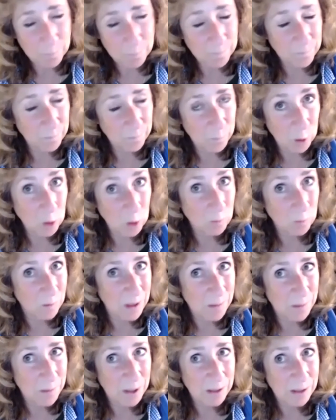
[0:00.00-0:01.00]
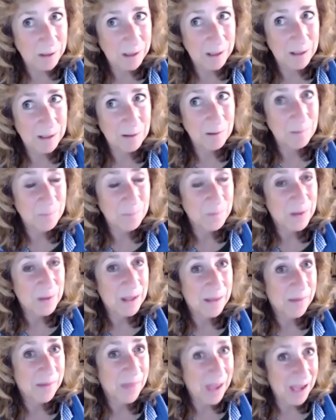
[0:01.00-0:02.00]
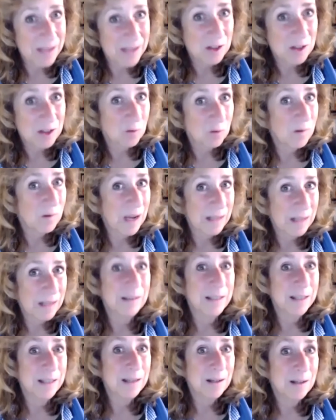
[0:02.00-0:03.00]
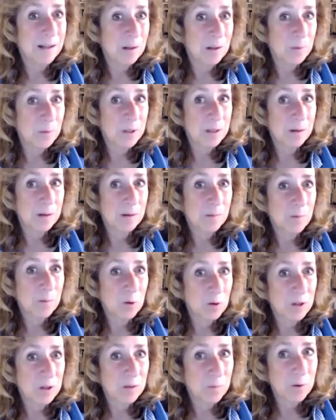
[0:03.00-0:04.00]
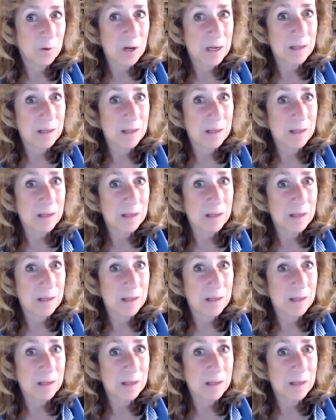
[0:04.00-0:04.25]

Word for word: bird rehabilitator, that directly helps birds of prey.